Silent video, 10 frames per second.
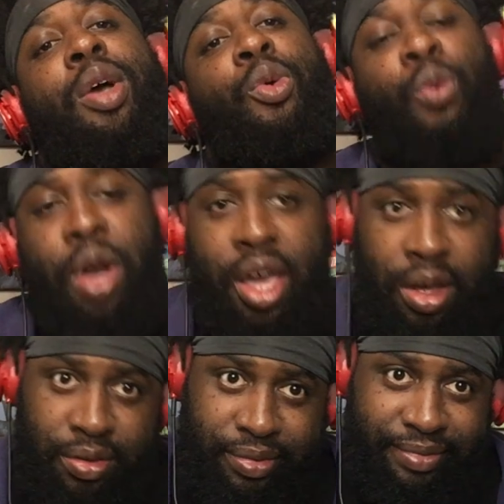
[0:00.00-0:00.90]

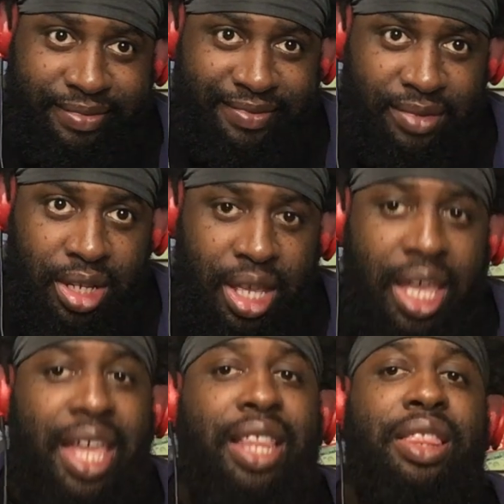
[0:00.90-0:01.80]
Well,
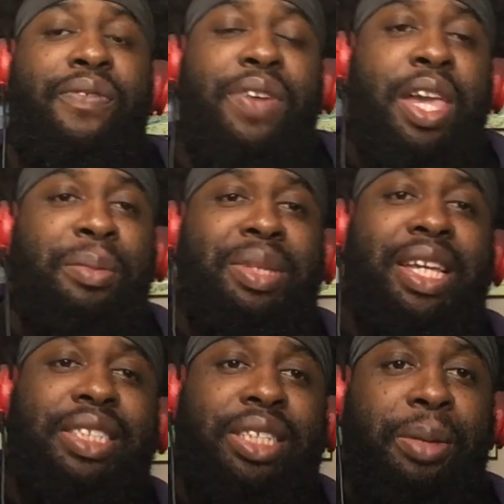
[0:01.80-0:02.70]
the film
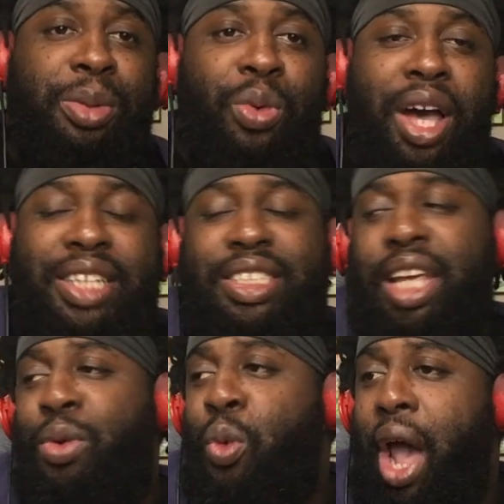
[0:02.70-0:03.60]
did something where I
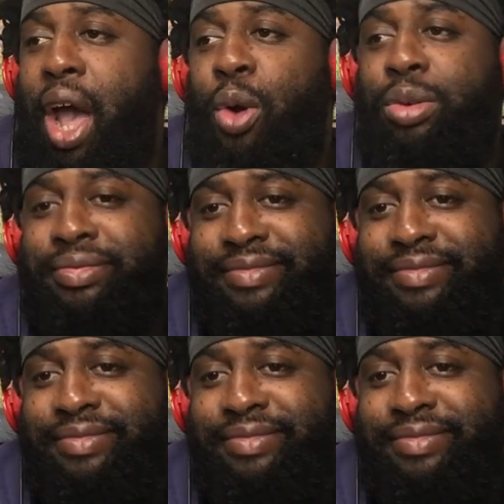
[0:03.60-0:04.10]
said, wow.